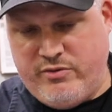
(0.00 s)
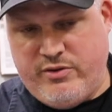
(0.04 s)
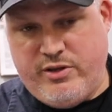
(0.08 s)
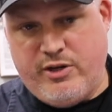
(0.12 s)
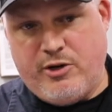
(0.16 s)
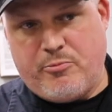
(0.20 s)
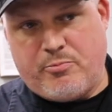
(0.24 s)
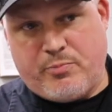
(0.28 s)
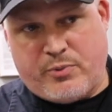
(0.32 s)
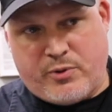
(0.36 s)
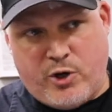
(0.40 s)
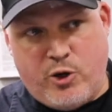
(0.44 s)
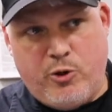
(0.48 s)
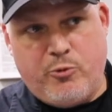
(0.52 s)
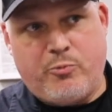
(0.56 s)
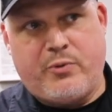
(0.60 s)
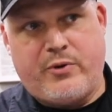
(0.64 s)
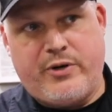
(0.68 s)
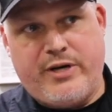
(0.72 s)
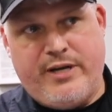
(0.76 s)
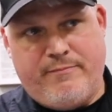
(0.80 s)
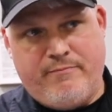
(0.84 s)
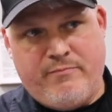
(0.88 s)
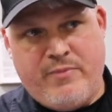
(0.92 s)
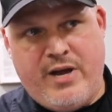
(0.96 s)
the
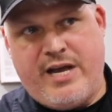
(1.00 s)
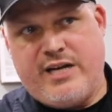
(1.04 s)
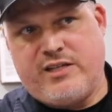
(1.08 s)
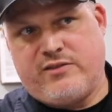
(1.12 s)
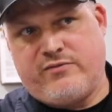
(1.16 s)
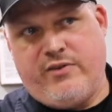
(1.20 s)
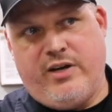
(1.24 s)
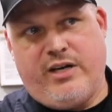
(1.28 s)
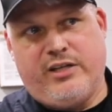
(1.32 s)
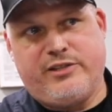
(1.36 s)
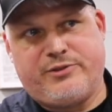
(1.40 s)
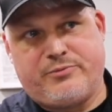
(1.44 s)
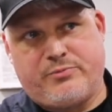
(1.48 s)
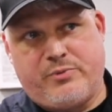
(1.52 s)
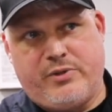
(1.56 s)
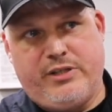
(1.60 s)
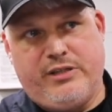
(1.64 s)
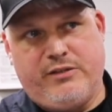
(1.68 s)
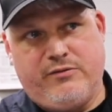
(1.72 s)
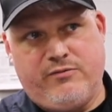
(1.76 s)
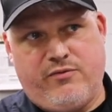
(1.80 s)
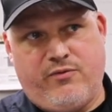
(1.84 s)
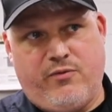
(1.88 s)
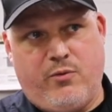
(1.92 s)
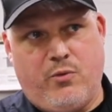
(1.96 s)
appropriate match valve
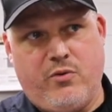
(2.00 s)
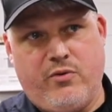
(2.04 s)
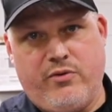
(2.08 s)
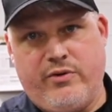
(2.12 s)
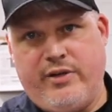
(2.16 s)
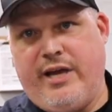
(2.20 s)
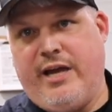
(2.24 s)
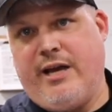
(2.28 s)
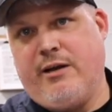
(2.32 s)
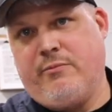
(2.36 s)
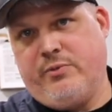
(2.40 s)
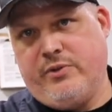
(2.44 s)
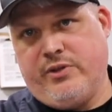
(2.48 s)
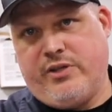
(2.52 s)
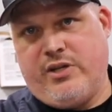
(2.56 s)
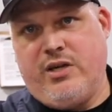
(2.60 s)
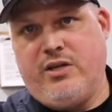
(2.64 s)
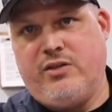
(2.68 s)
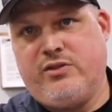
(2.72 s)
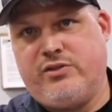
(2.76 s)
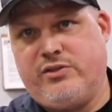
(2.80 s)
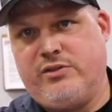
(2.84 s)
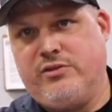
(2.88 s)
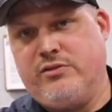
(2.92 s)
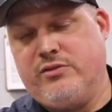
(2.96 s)
spring for the
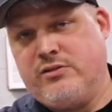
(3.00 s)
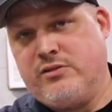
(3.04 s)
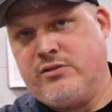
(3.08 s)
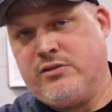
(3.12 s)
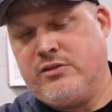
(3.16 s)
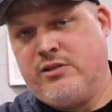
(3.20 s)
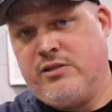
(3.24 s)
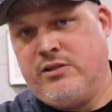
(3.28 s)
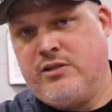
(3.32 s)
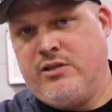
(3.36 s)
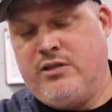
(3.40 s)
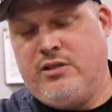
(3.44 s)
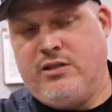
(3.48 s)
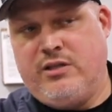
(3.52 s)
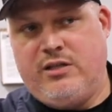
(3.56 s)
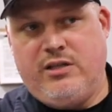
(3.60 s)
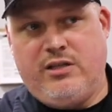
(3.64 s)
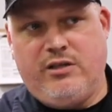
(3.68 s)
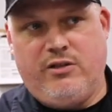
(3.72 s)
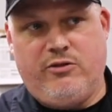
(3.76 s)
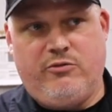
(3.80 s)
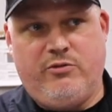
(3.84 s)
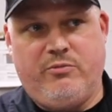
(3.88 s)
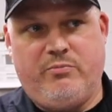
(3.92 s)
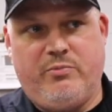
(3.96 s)
application
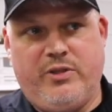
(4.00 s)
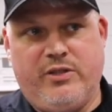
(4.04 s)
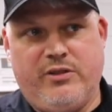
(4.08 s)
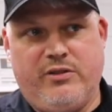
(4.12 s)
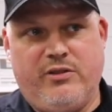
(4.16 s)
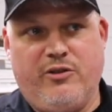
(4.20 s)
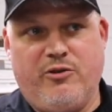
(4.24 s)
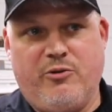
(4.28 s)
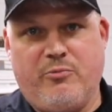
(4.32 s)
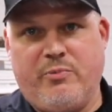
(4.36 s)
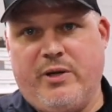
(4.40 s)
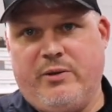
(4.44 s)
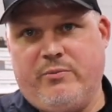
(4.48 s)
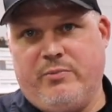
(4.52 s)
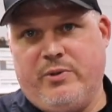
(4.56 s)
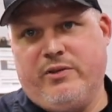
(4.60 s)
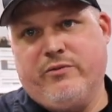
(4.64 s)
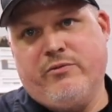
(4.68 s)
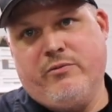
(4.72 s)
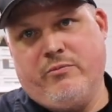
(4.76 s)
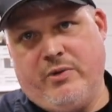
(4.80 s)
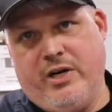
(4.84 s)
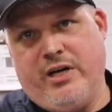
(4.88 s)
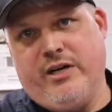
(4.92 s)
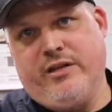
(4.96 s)
would be another pet peeve
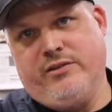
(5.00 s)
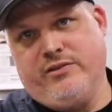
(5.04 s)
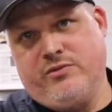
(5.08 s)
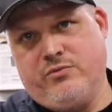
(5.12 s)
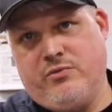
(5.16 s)
of mine as